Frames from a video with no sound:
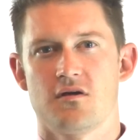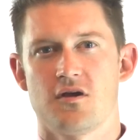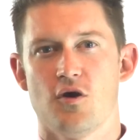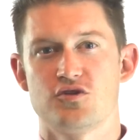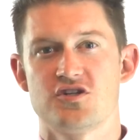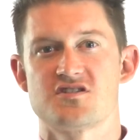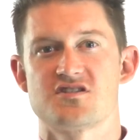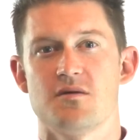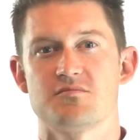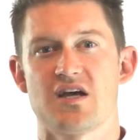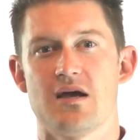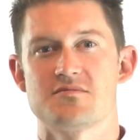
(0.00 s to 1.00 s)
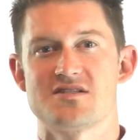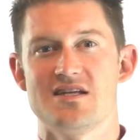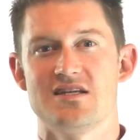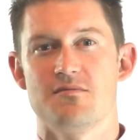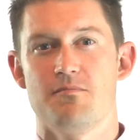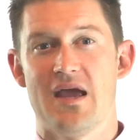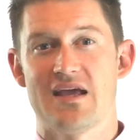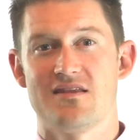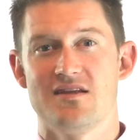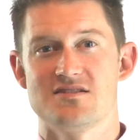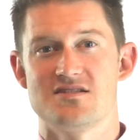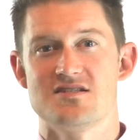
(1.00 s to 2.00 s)
Coaches sometimes need to make
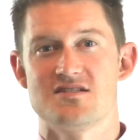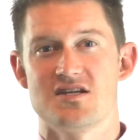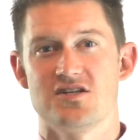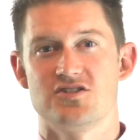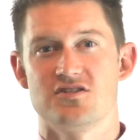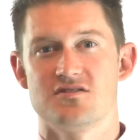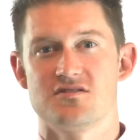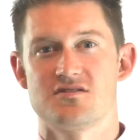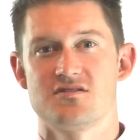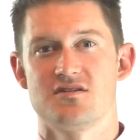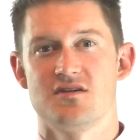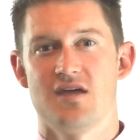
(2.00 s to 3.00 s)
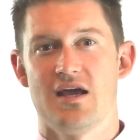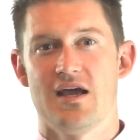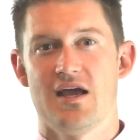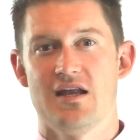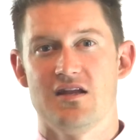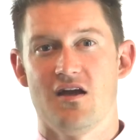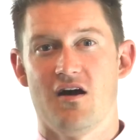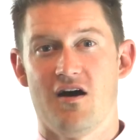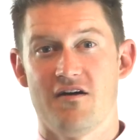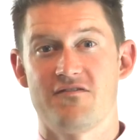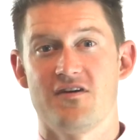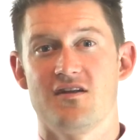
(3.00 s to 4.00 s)
these decisions, and
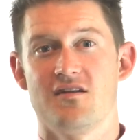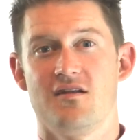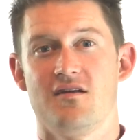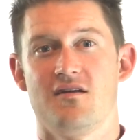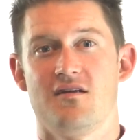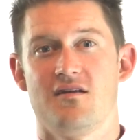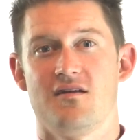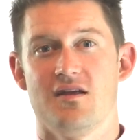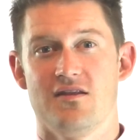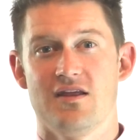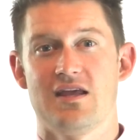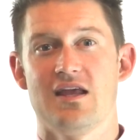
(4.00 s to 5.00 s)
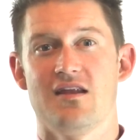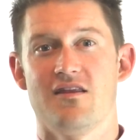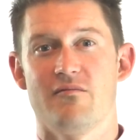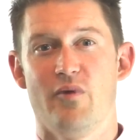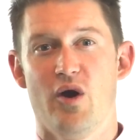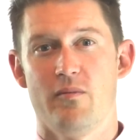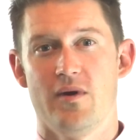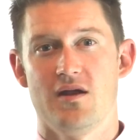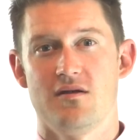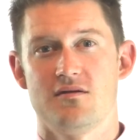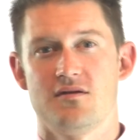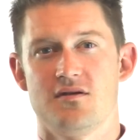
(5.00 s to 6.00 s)
often in the heat of the
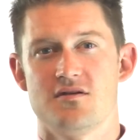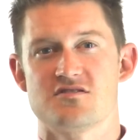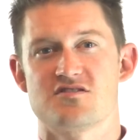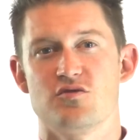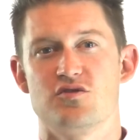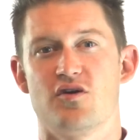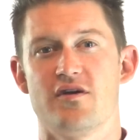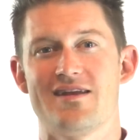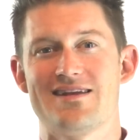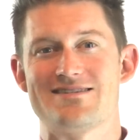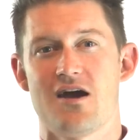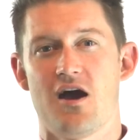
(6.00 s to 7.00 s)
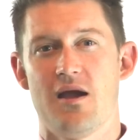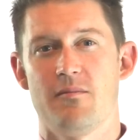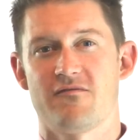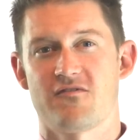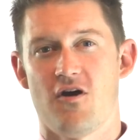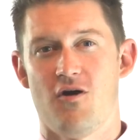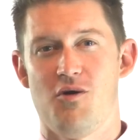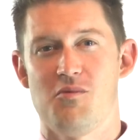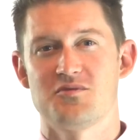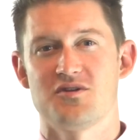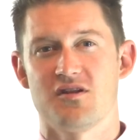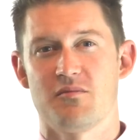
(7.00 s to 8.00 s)
moment. So during a time of
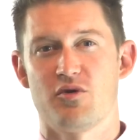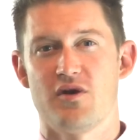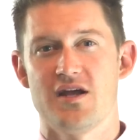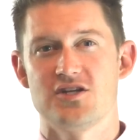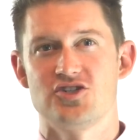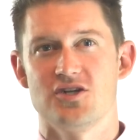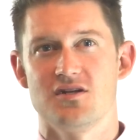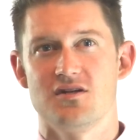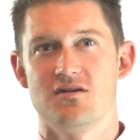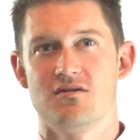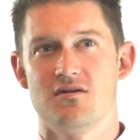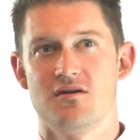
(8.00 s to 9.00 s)
calm deliberation,